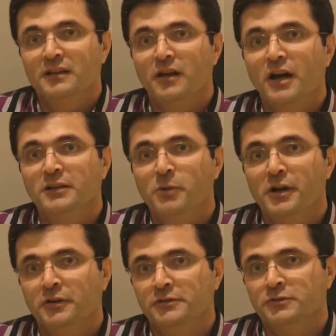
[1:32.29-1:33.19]
Light
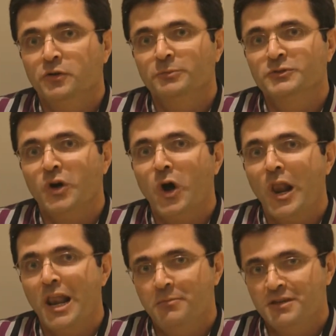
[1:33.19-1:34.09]
microscopes
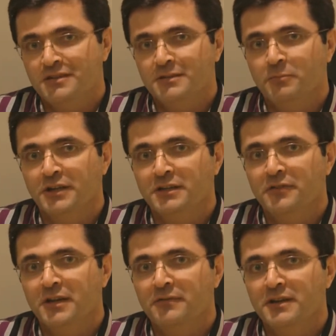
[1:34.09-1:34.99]
are limited by the
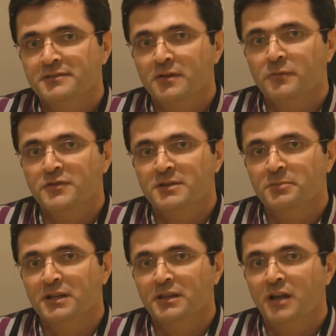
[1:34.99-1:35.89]
wavelengths of
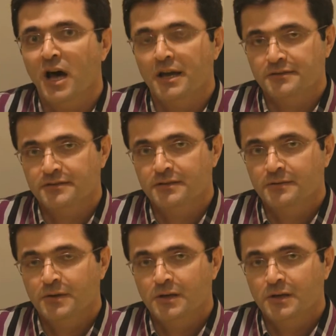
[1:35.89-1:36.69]
visible light.